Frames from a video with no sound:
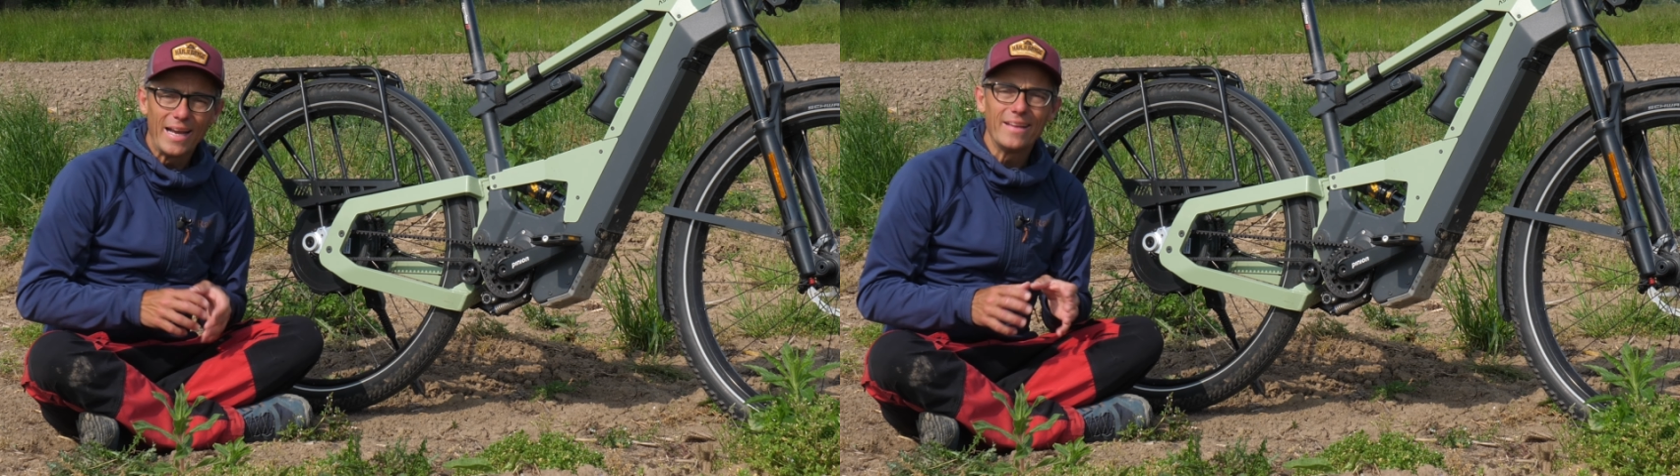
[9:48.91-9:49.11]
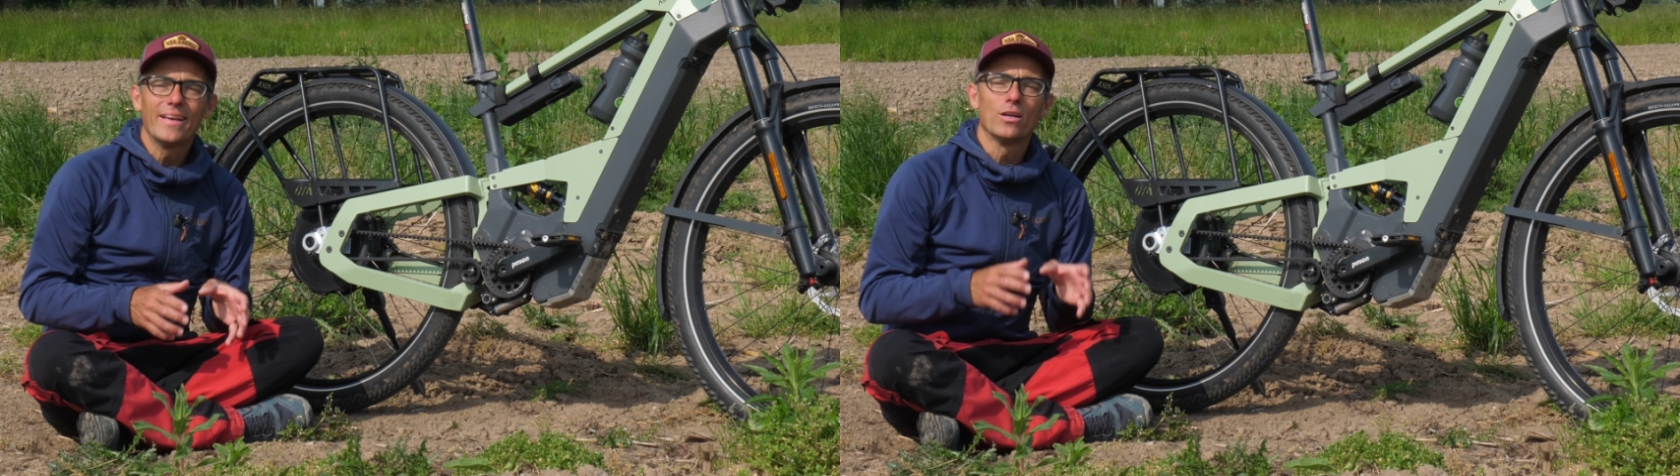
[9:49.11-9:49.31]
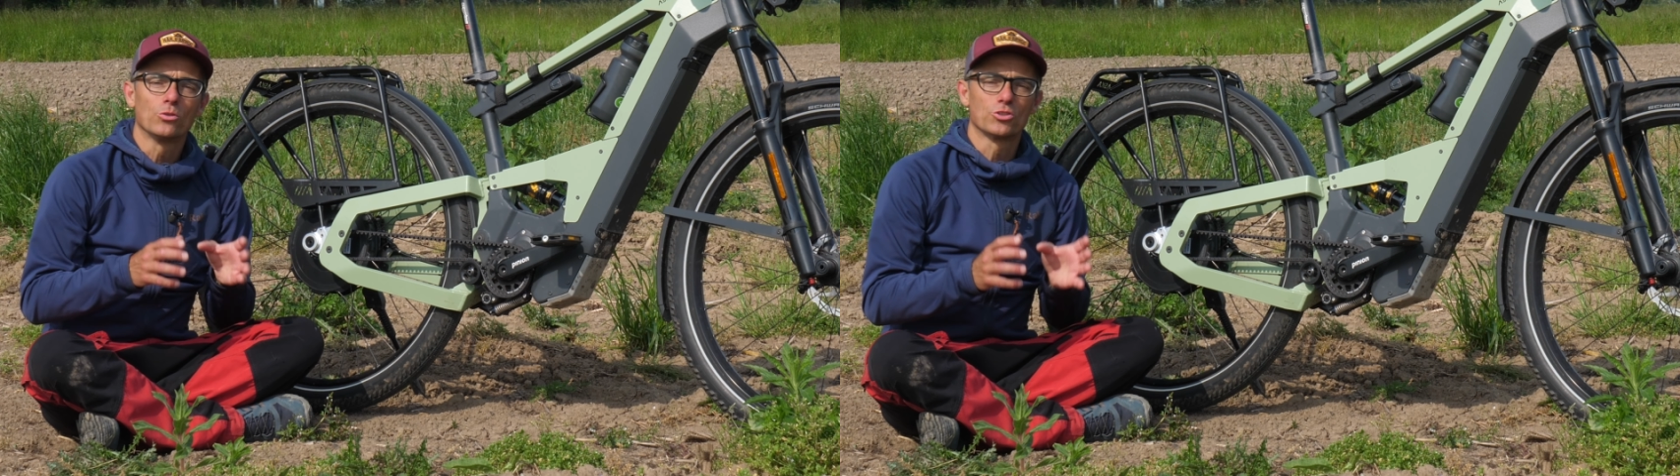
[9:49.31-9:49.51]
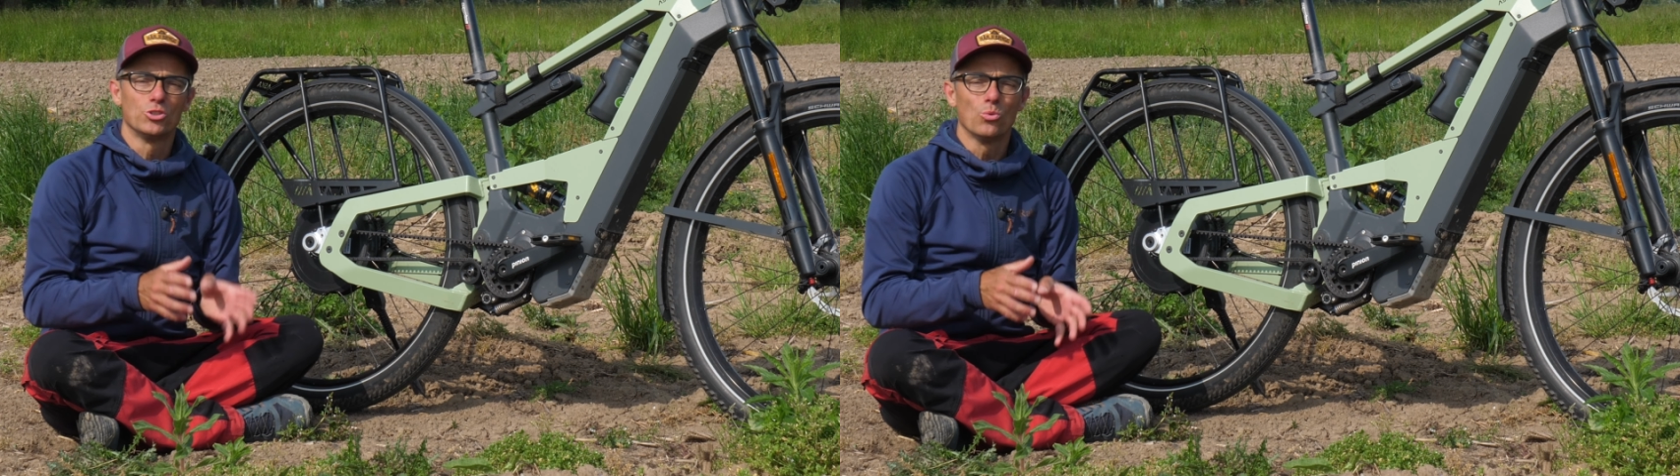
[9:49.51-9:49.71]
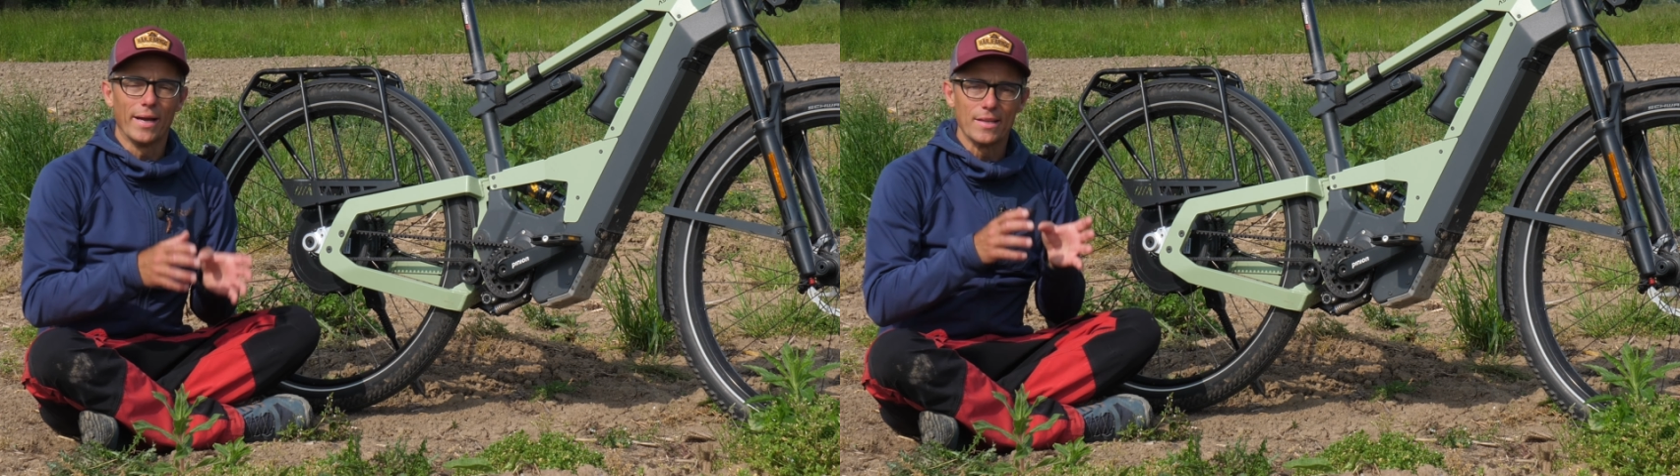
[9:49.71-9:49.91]
And they also
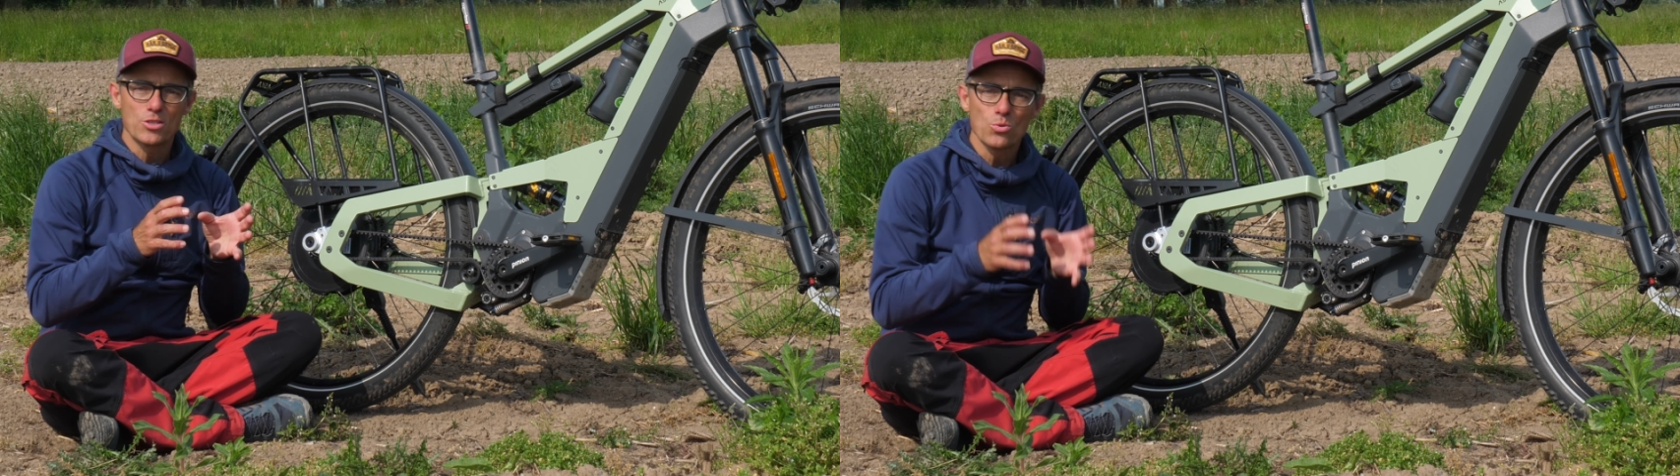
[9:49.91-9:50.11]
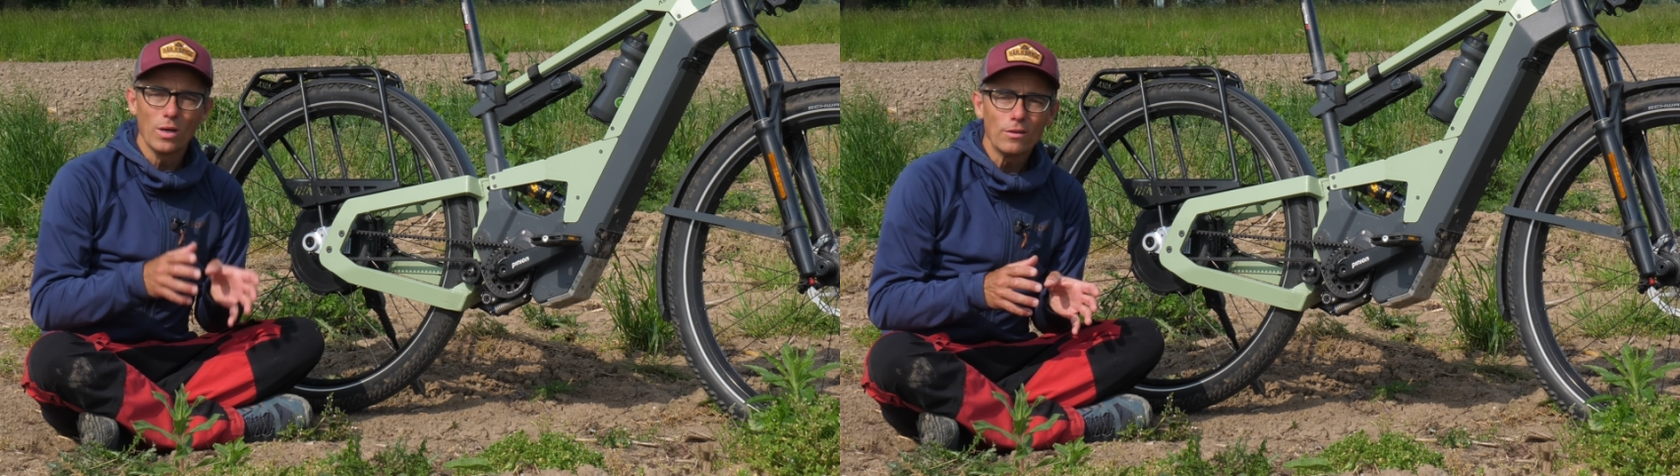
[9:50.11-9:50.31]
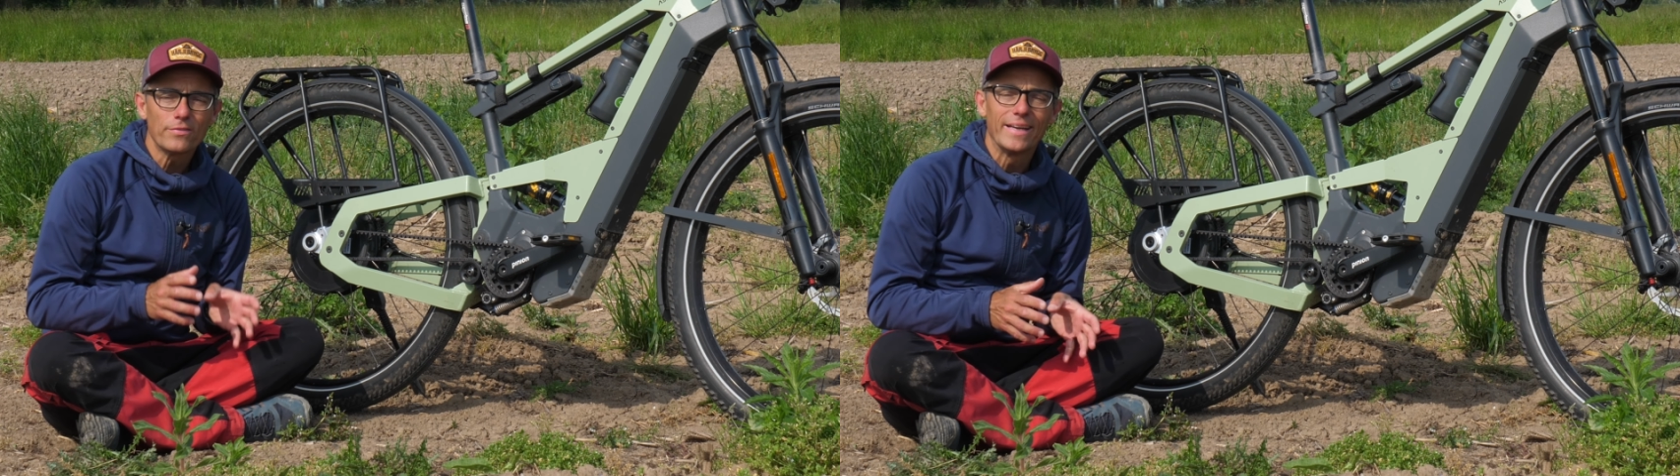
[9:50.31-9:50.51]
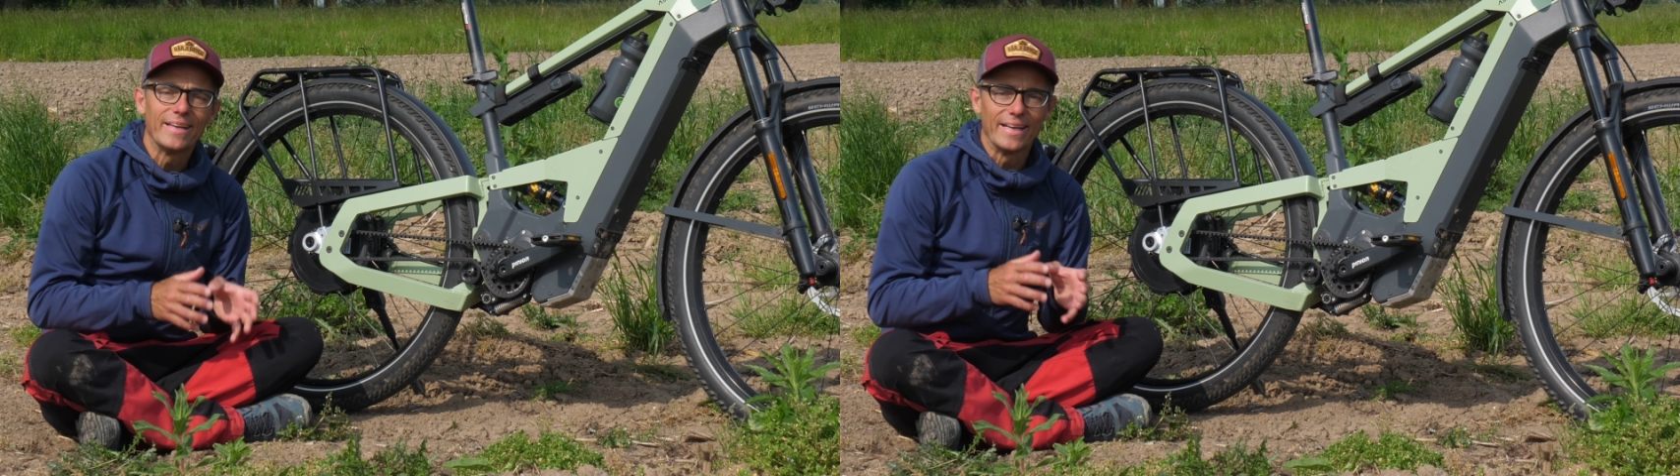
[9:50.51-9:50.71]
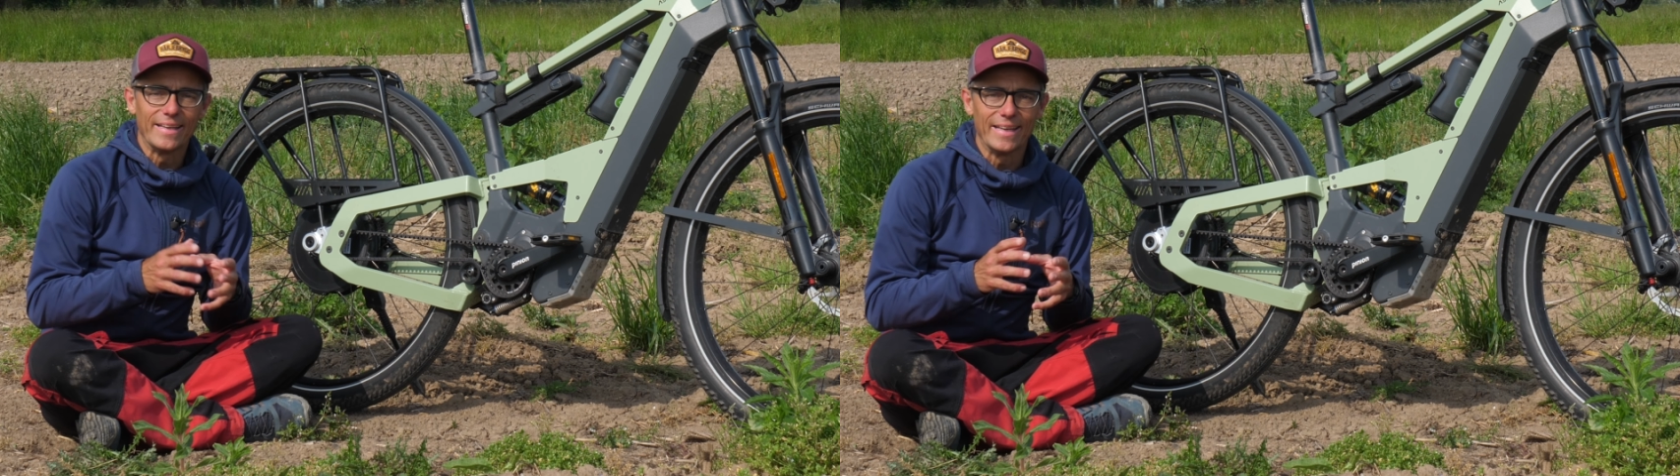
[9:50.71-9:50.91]
do a 12 and
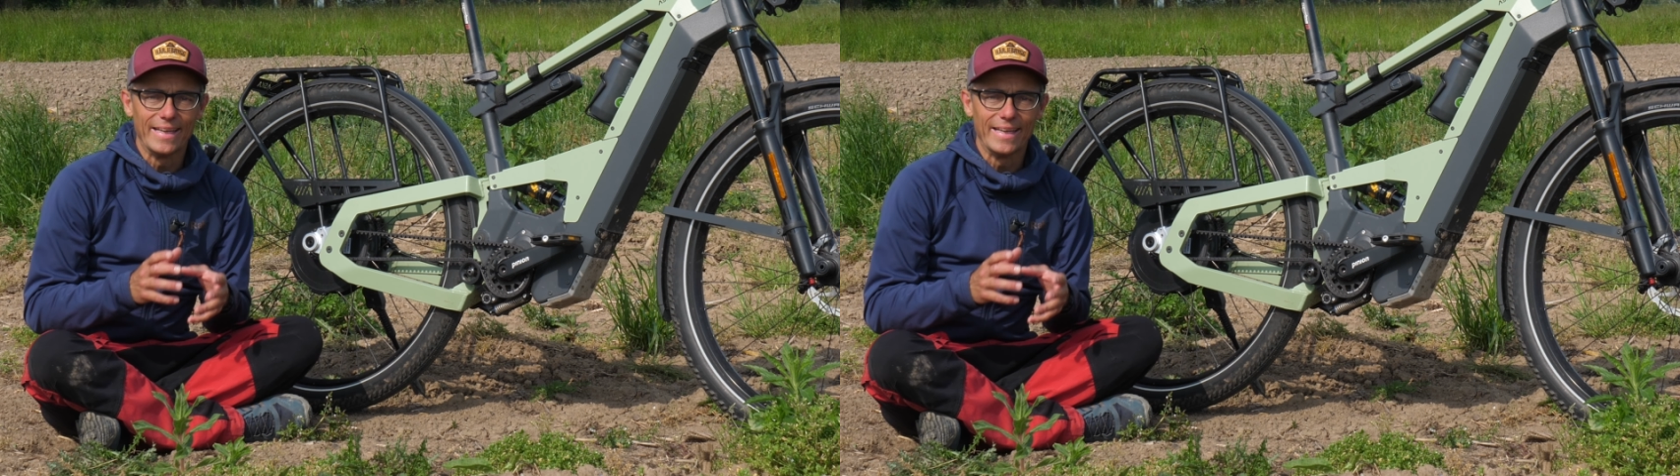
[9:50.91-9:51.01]
a